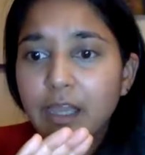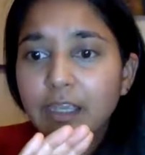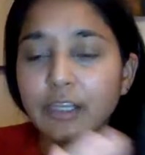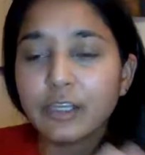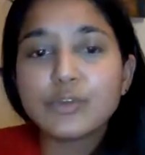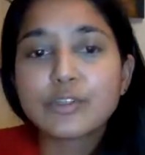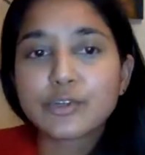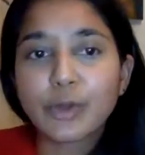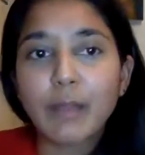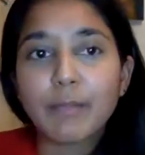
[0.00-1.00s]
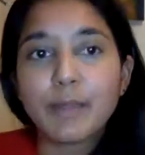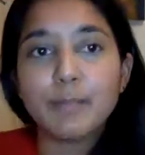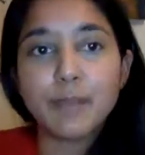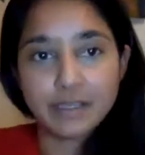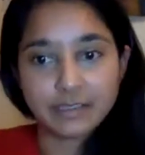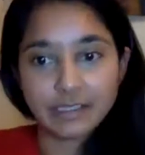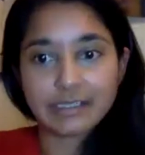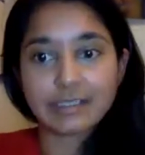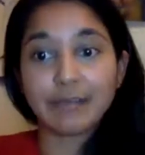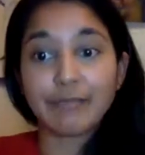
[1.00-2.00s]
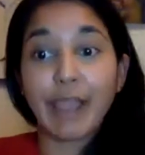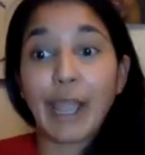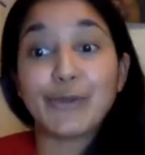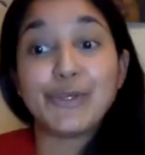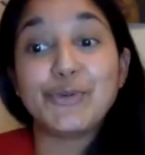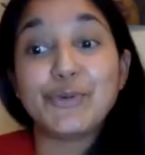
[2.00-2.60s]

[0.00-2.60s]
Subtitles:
can you describe the basics of how you